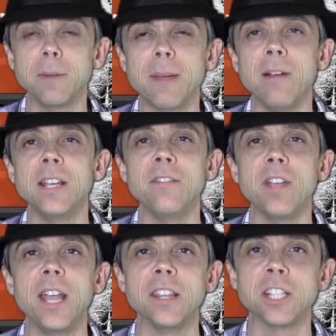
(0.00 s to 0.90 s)
Apparently if
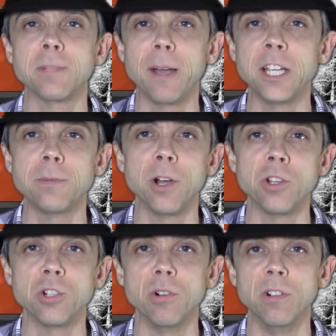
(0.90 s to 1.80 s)
you hit the spacebar you
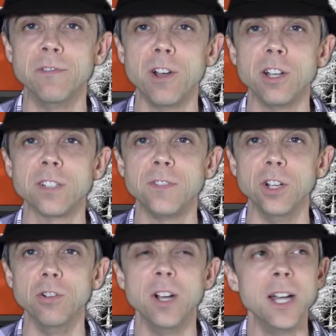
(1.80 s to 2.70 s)
can do a reverse
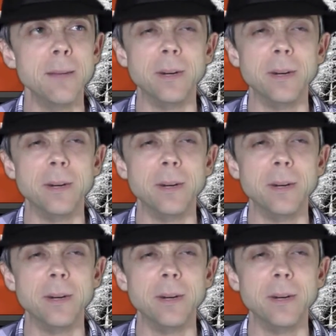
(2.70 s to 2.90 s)
view,